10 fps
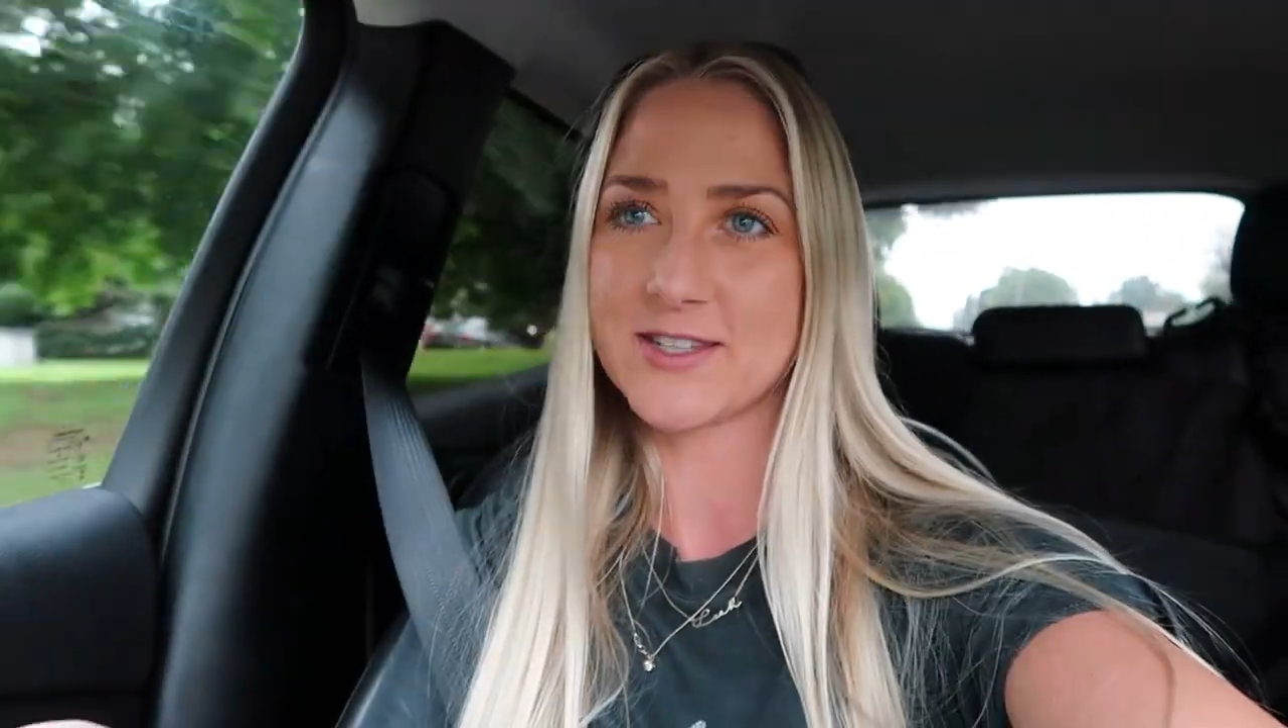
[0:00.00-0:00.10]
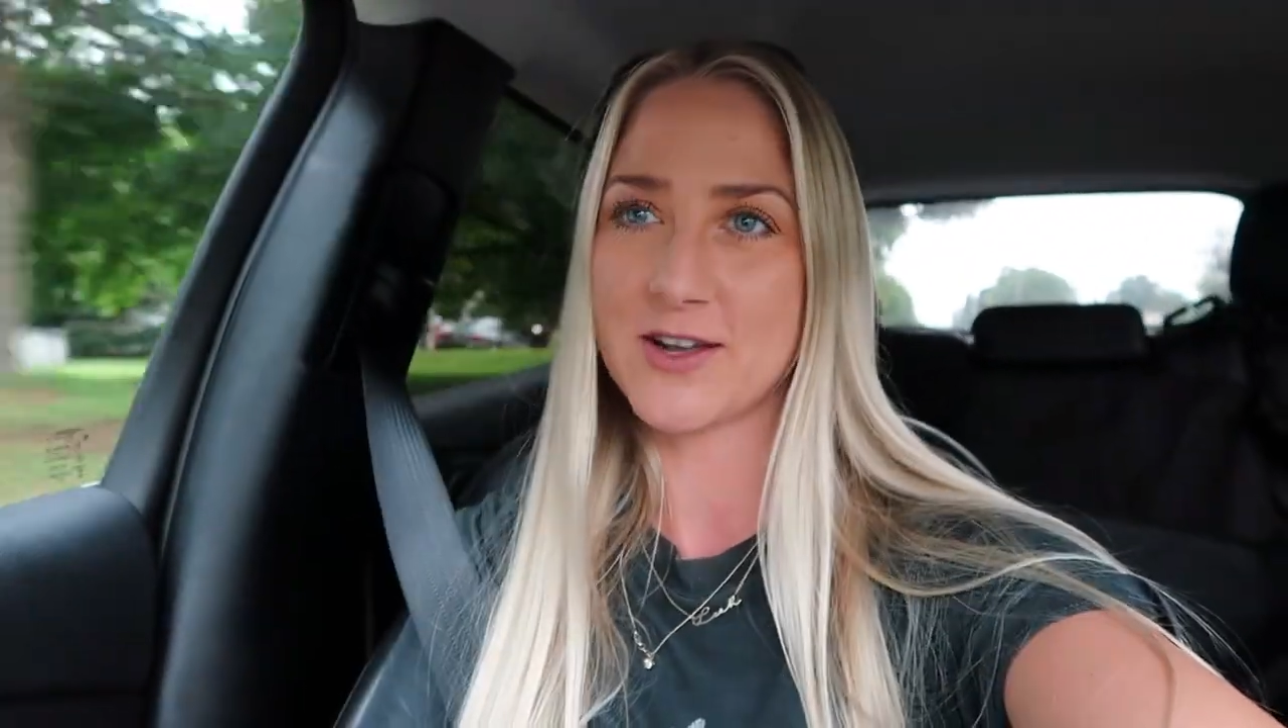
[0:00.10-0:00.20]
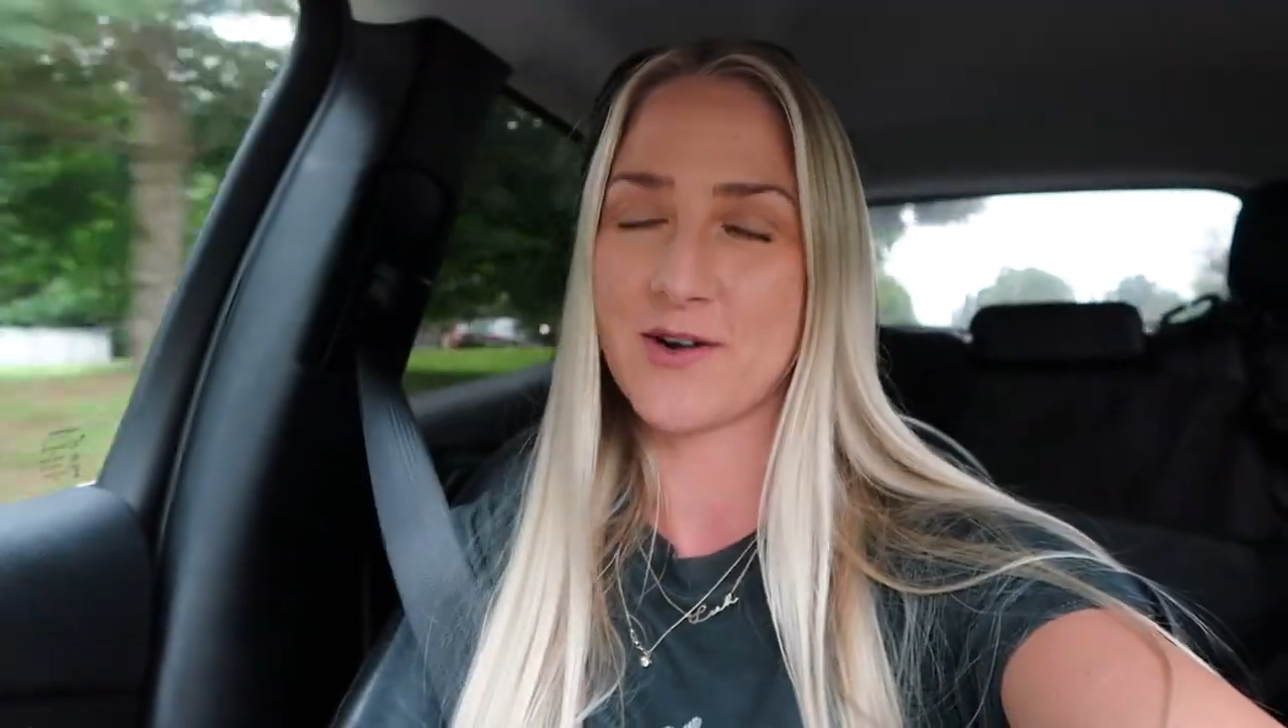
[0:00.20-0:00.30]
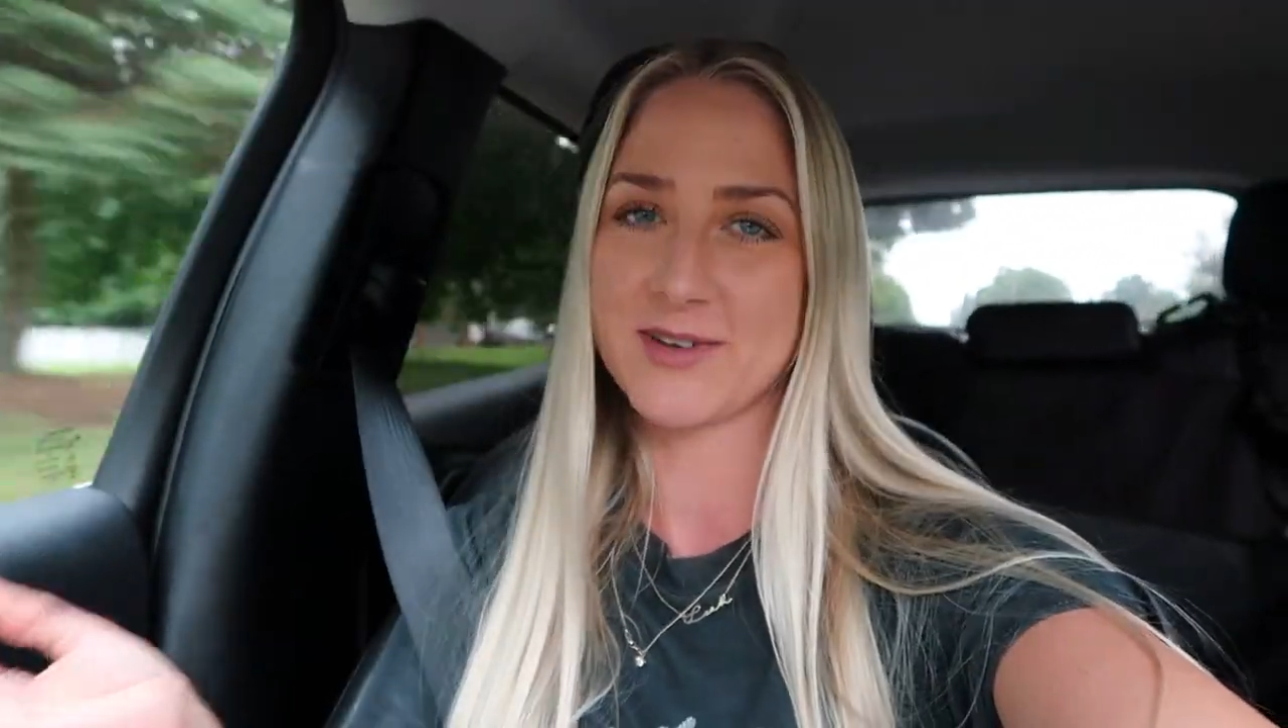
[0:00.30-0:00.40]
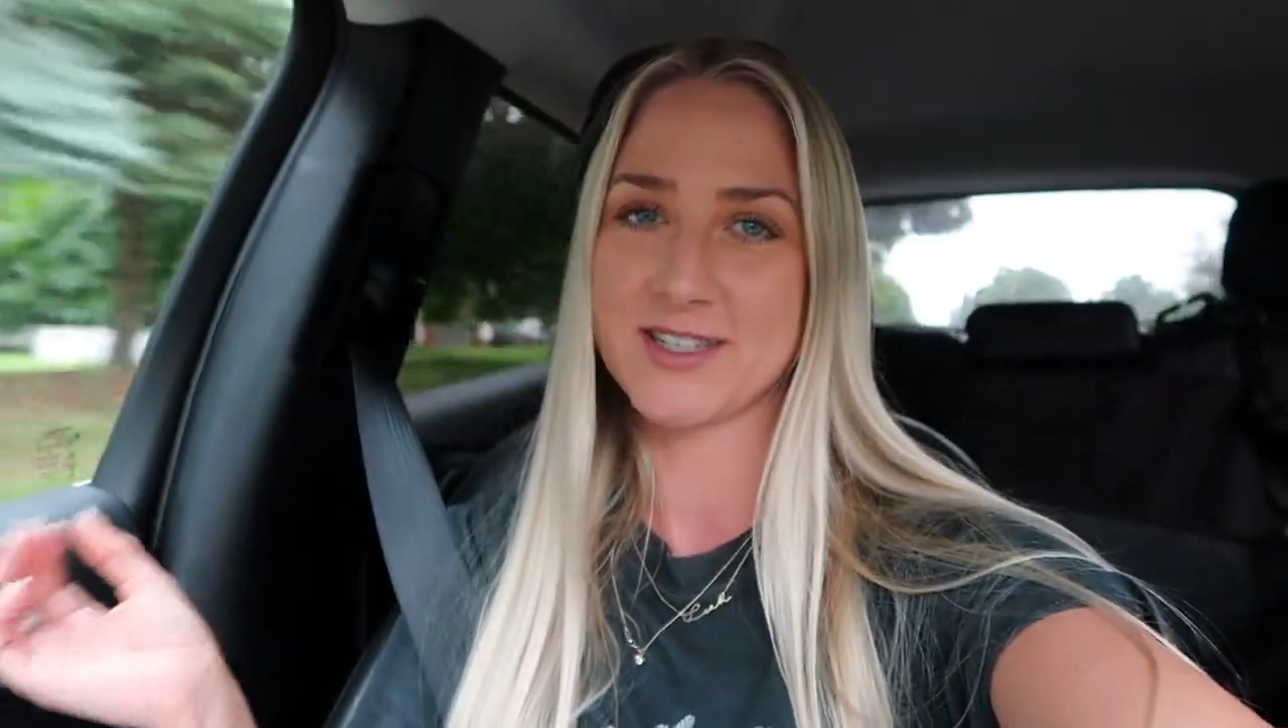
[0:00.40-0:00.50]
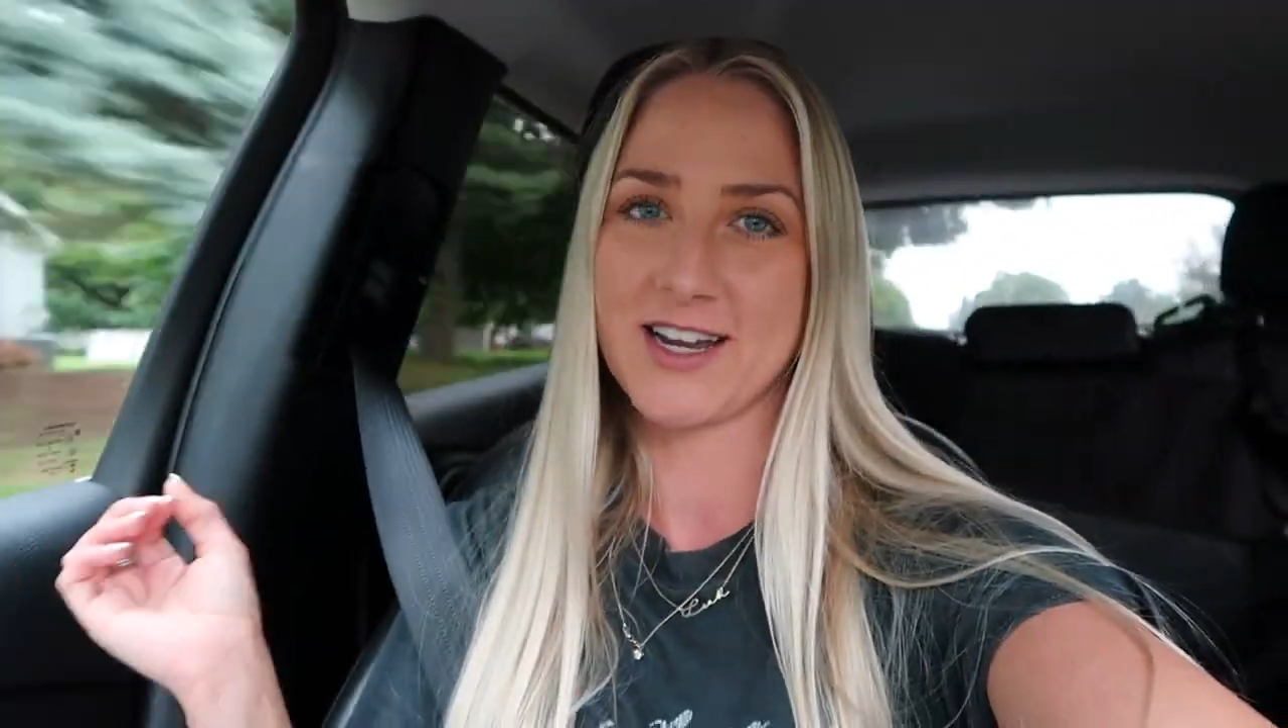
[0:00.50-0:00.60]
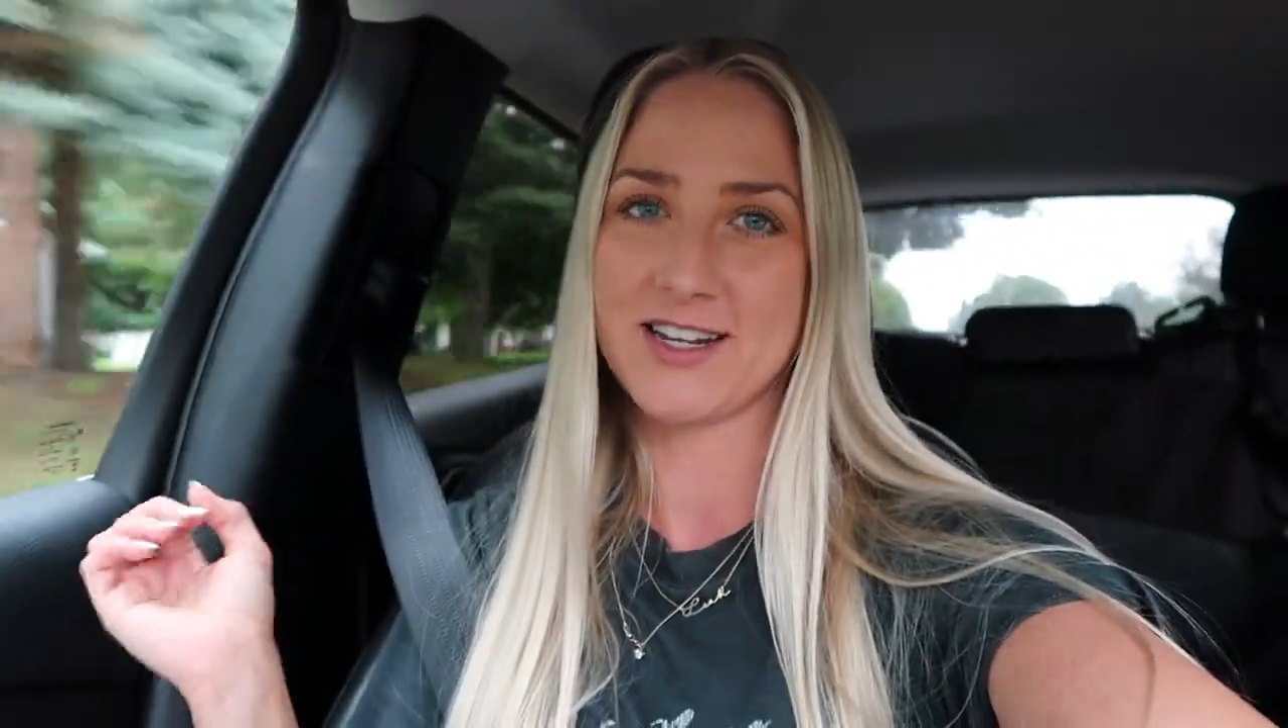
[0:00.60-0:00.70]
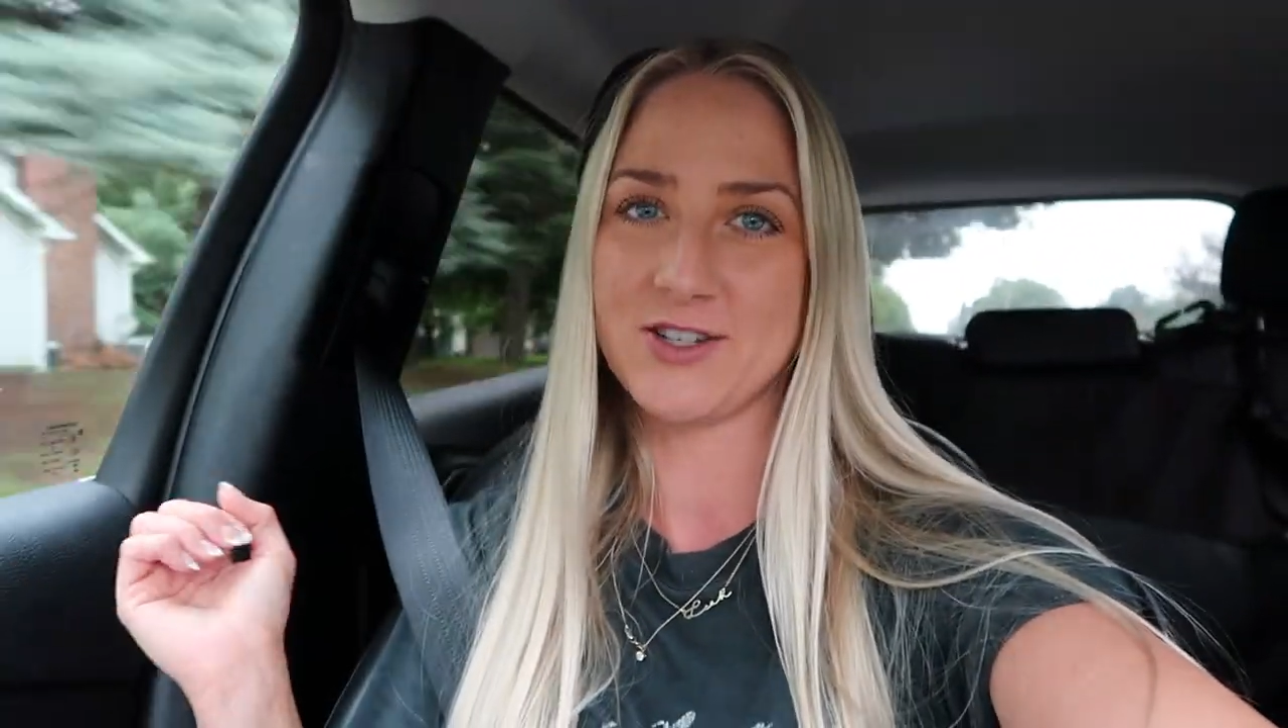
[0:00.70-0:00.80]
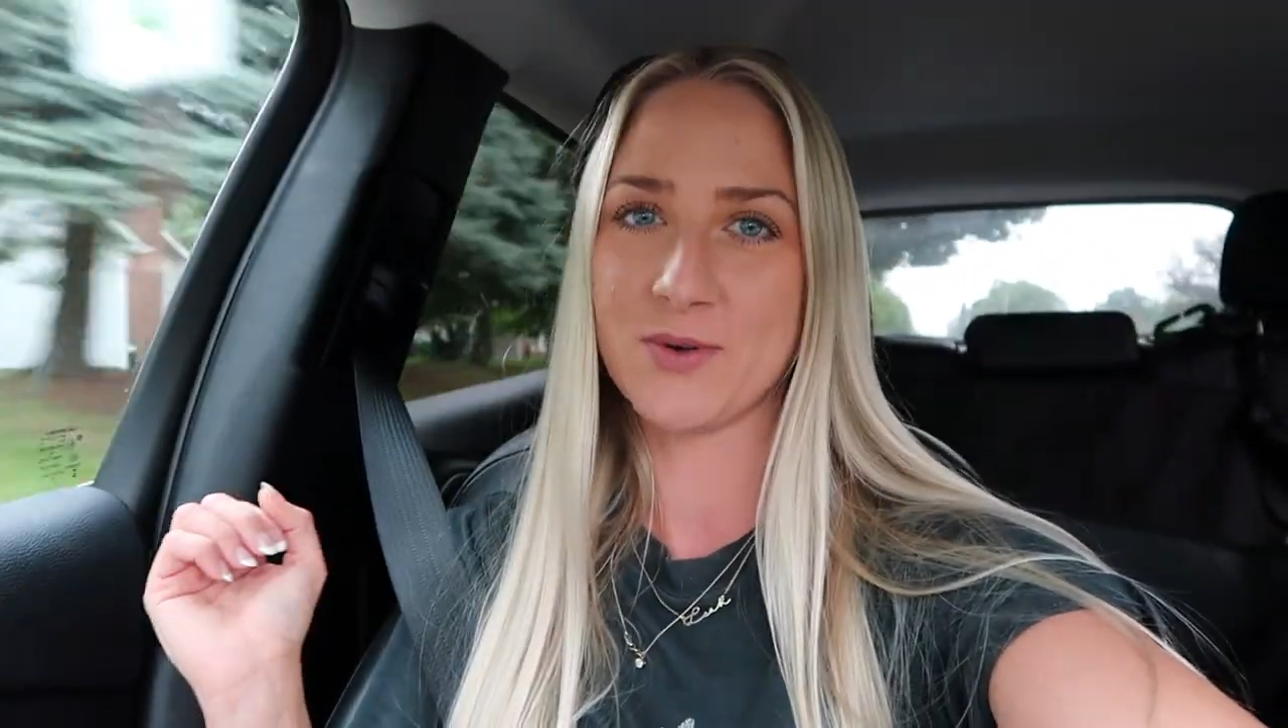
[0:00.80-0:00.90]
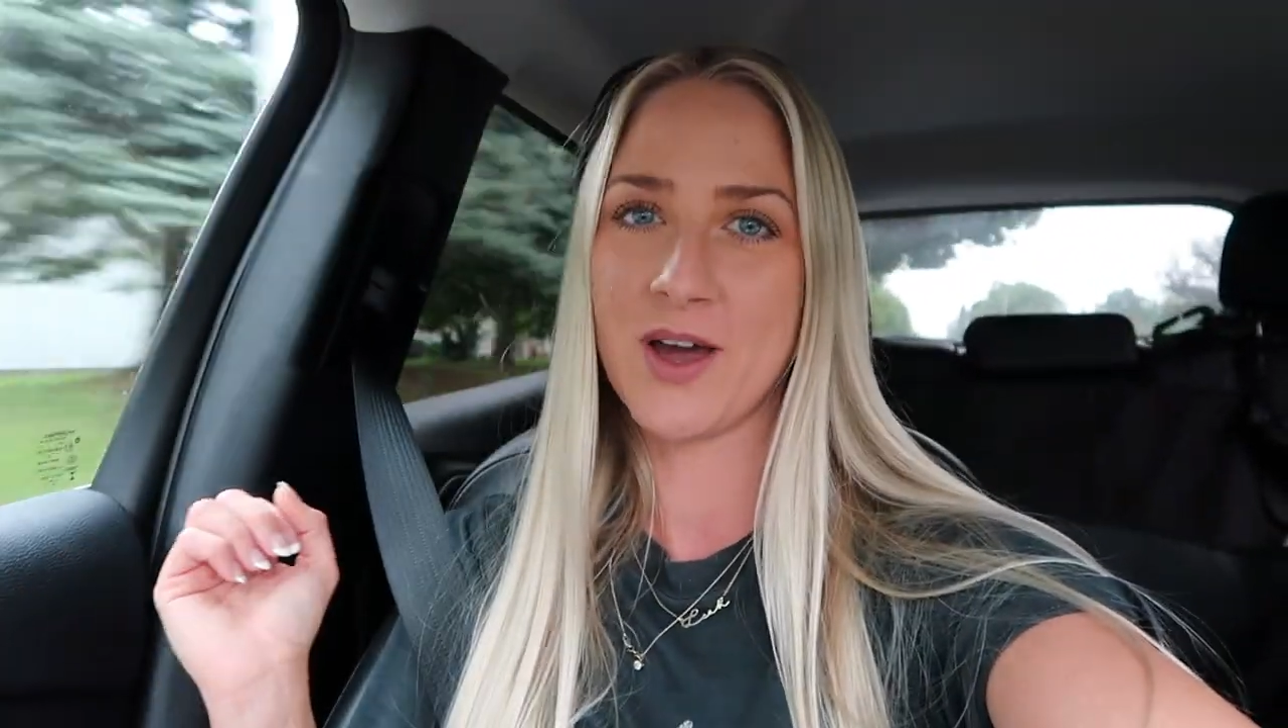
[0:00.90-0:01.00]
So I'm
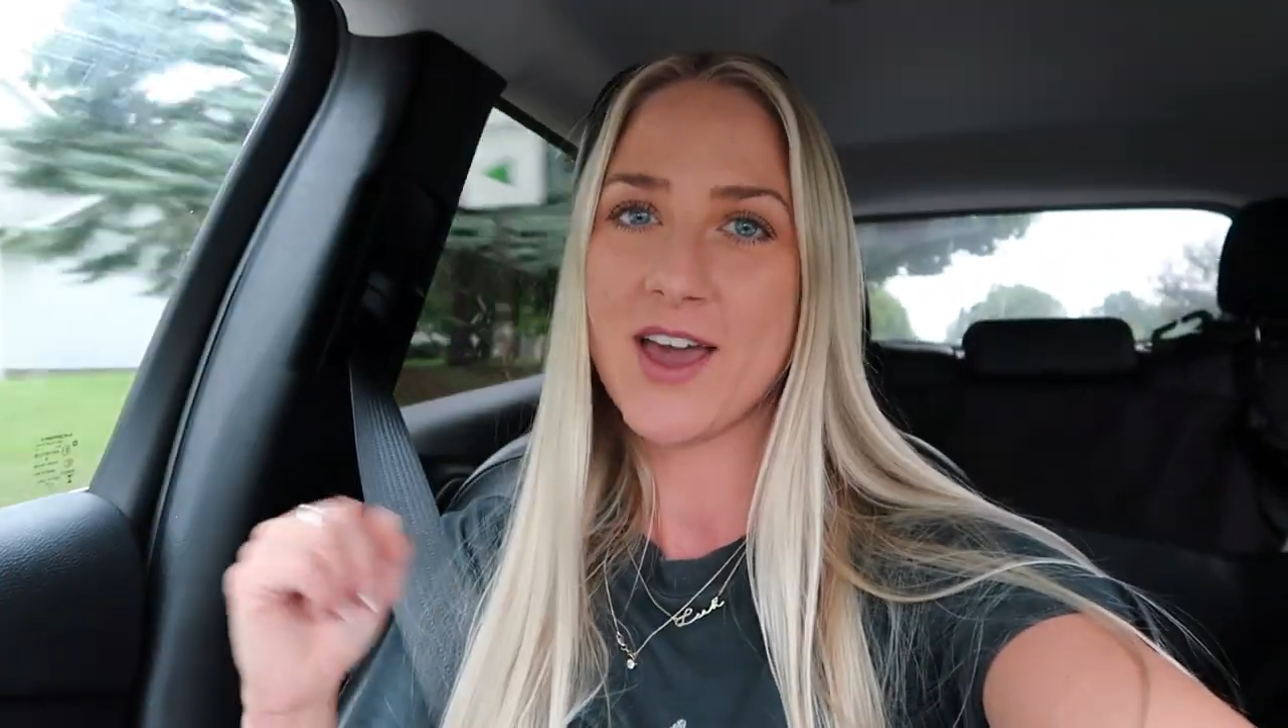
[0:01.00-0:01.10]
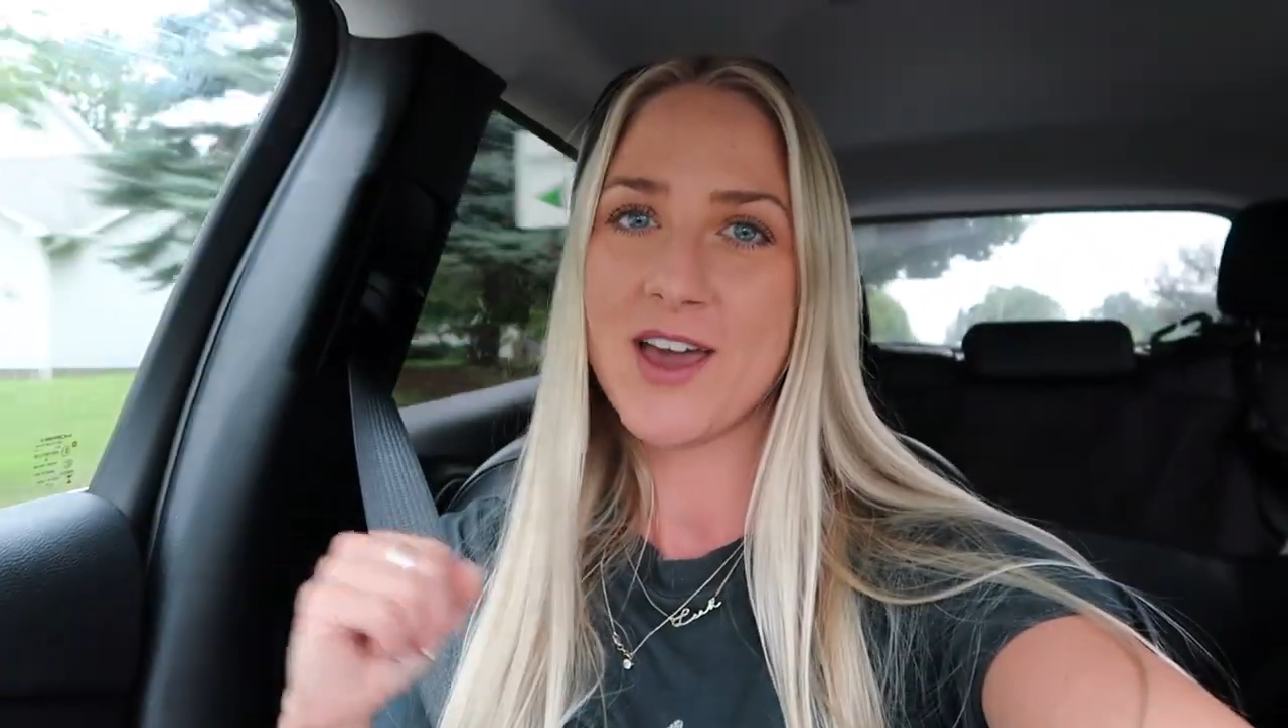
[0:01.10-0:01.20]
excited to